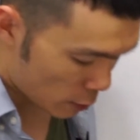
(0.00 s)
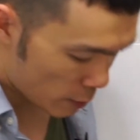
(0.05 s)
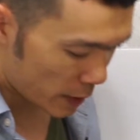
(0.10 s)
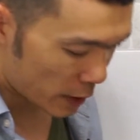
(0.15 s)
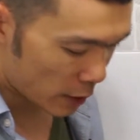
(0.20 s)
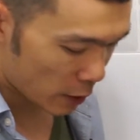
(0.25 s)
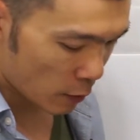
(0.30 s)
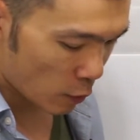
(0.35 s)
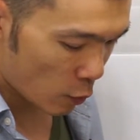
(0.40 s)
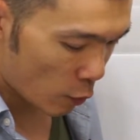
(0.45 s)

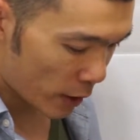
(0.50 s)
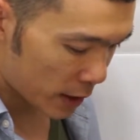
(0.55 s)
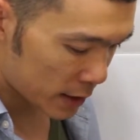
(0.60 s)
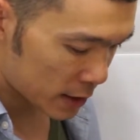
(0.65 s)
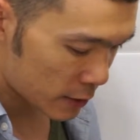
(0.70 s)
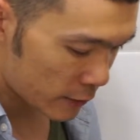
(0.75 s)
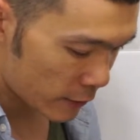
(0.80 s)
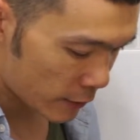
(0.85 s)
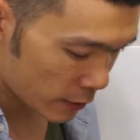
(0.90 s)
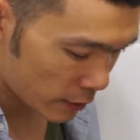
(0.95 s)
bit of
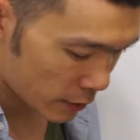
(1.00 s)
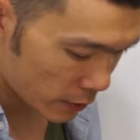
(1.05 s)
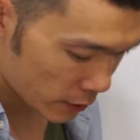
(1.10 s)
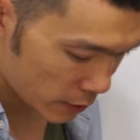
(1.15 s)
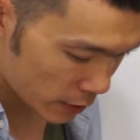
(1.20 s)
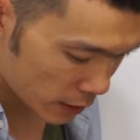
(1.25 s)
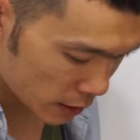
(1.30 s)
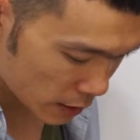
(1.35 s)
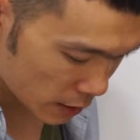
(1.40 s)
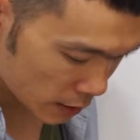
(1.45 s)
waste
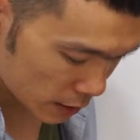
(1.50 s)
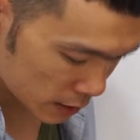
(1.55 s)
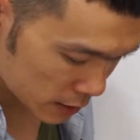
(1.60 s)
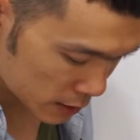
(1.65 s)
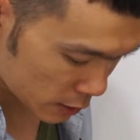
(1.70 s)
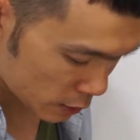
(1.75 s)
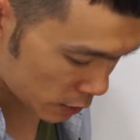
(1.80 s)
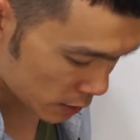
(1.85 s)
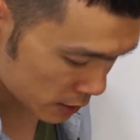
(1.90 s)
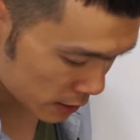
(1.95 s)
for.
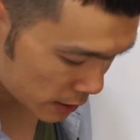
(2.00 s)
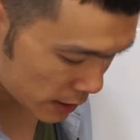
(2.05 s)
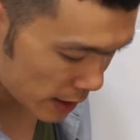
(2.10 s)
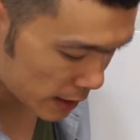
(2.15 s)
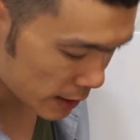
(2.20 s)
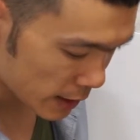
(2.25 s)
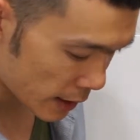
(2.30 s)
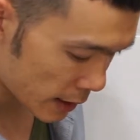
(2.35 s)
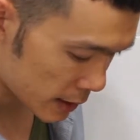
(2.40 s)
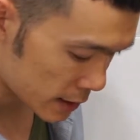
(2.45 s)
So in
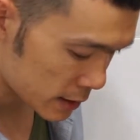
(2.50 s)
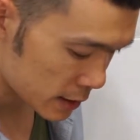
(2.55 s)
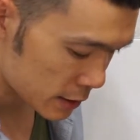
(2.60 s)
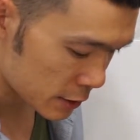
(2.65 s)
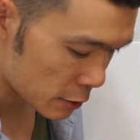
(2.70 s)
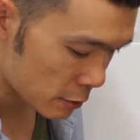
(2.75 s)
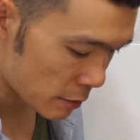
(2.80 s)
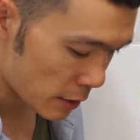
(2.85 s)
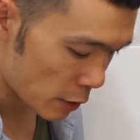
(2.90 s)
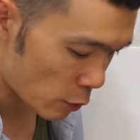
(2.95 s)
that case,
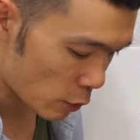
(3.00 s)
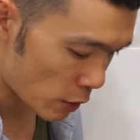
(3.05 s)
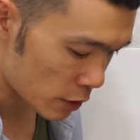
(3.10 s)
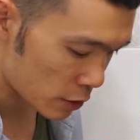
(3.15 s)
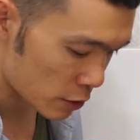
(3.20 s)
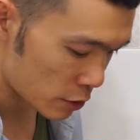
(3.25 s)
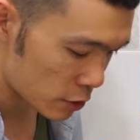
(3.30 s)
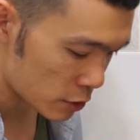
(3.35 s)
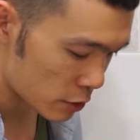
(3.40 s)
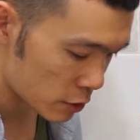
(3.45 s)
you might
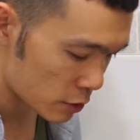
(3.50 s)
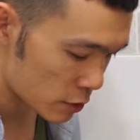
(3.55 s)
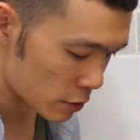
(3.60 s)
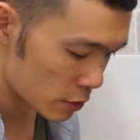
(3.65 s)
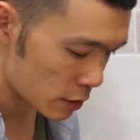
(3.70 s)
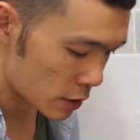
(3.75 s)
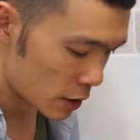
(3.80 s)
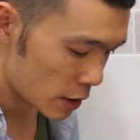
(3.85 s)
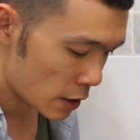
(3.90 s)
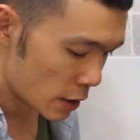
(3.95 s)
want
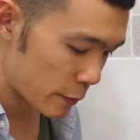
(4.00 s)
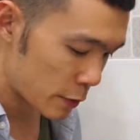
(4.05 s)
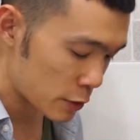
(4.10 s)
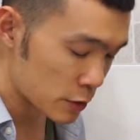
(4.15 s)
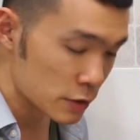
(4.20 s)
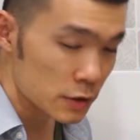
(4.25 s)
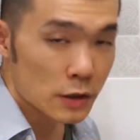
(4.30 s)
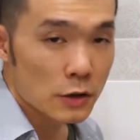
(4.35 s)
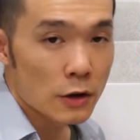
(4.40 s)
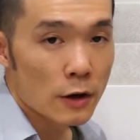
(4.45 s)
to
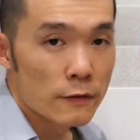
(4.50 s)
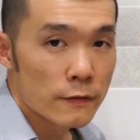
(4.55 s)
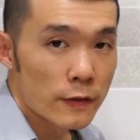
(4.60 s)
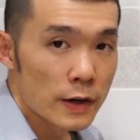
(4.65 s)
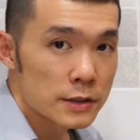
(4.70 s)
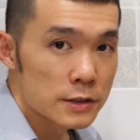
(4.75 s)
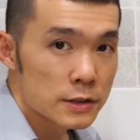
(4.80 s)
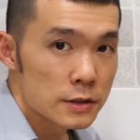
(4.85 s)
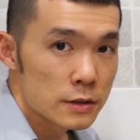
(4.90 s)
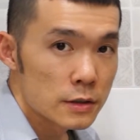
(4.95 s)
use a
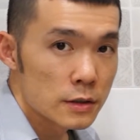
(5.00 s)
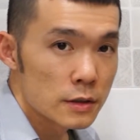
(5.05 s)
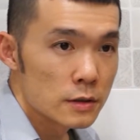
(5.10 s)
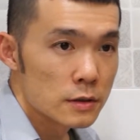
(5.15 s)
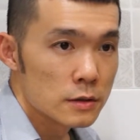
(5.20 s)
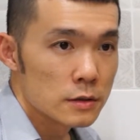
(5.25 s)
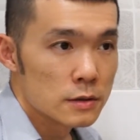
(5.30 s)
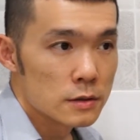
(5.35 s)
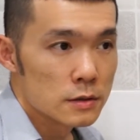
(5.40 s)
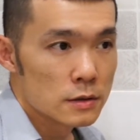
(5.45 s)
conventional